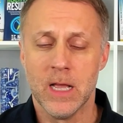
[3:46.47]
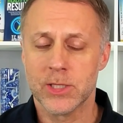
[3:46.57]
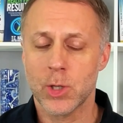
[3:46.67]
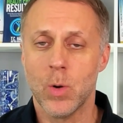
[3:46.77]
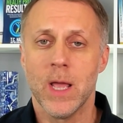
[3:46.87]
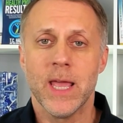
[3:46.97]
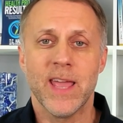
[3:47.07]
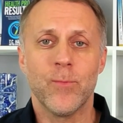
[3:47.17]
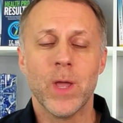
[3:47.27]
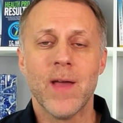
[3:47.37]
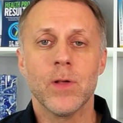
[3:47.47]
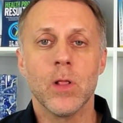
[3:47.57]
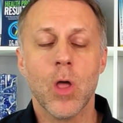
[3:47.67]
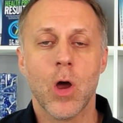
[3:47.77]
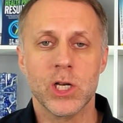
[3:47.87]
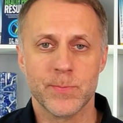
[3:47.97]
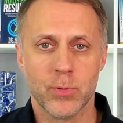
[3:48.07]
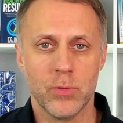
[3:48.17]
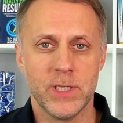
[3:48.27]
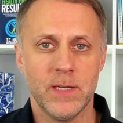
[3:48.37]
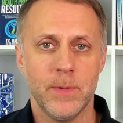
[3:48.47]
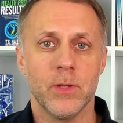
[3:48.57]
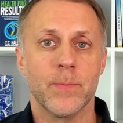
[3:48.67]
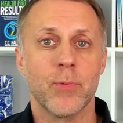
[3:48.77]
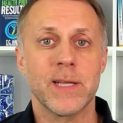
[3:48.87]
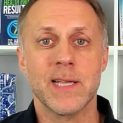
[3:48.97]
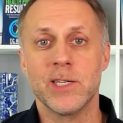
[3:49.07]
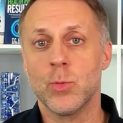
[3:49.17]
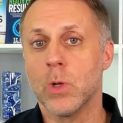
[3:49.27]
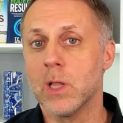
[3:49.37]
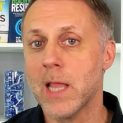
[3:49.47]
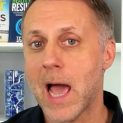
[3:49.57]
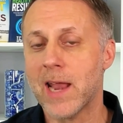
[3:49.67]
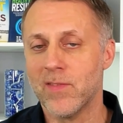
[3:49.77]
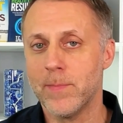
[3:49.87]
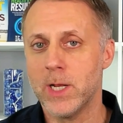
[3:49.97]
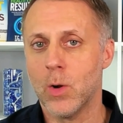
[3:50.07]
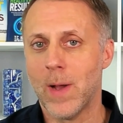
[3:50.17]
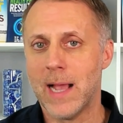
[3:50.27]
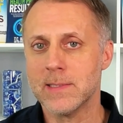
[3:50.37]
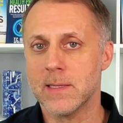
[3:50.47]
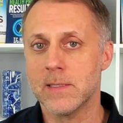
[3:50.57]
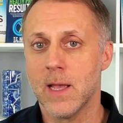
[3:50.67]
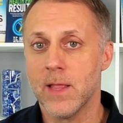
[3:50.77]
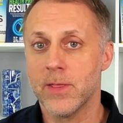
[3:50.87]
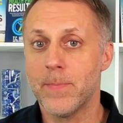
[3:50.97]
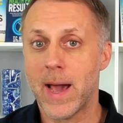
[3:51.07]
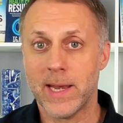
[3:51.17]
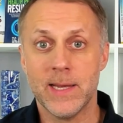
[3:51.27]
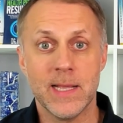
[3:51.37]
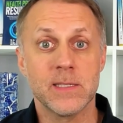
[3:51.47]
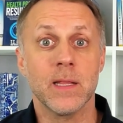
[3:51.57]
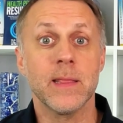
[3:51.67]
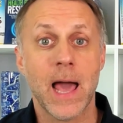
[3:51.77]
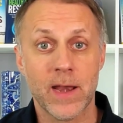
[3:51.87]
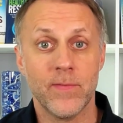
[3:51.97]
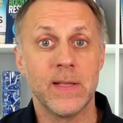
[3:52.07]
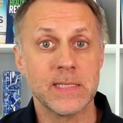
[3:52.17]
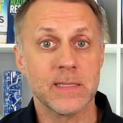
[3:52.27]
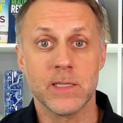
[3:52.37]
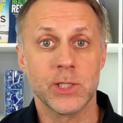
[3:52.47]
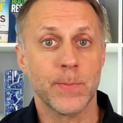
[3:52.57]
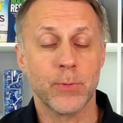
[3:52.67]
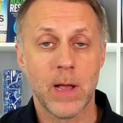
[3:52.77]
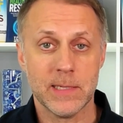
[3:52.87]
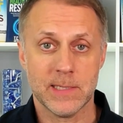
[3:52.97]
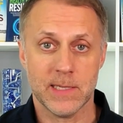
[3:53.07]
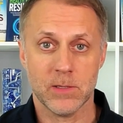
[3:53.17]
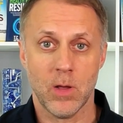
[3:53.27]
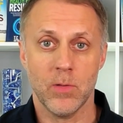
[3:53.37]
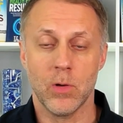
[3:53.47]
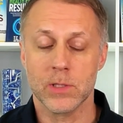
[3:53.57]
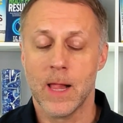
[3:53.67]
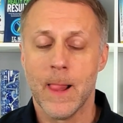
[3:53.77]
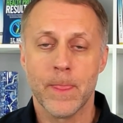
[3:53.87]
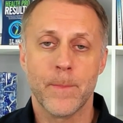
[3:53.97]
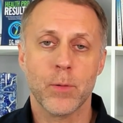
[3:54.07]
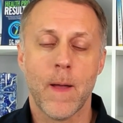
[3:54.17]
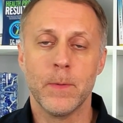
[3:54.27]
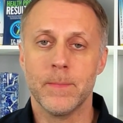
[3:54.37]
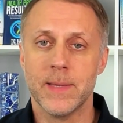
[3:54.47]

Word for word: So if we have a large protein meal that breaks down into a lot of amino acids, the body needs a lot of insulin to process all those. The problem